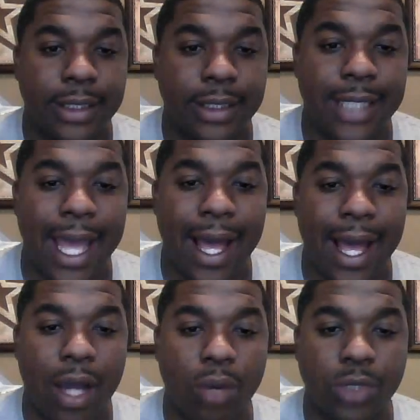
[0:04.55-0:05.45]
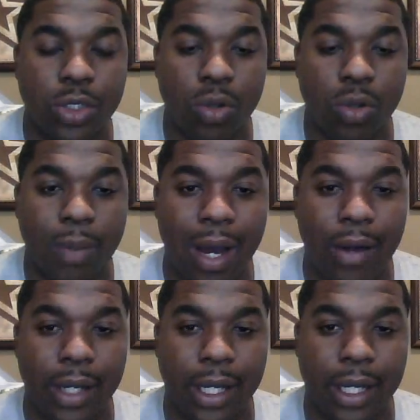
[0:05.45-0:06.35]
today I hope to do
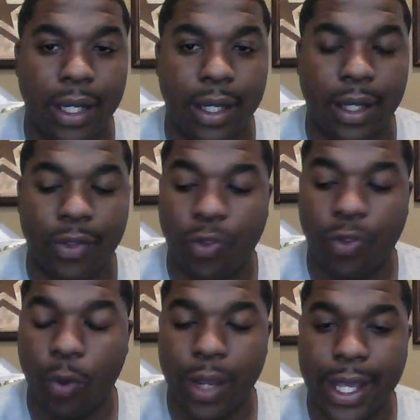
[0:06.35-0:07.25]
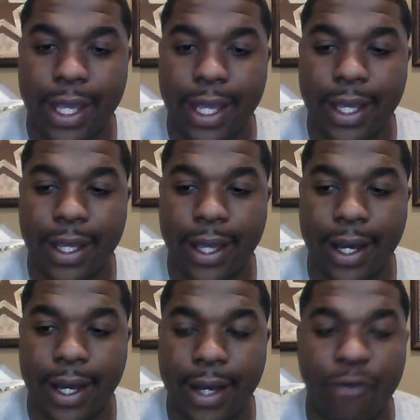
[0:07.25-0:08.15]
about three
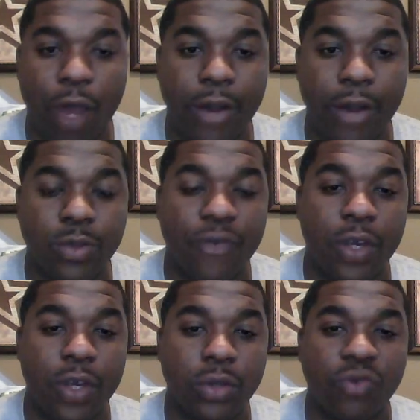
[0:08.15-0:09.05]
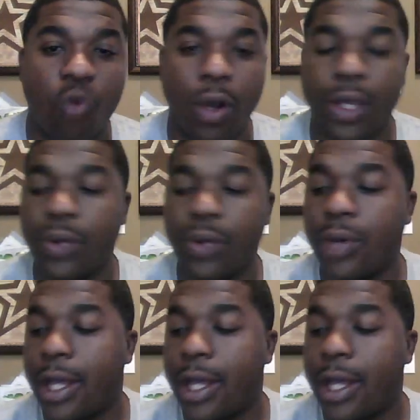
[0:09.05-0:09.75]
fragrance reviews for you.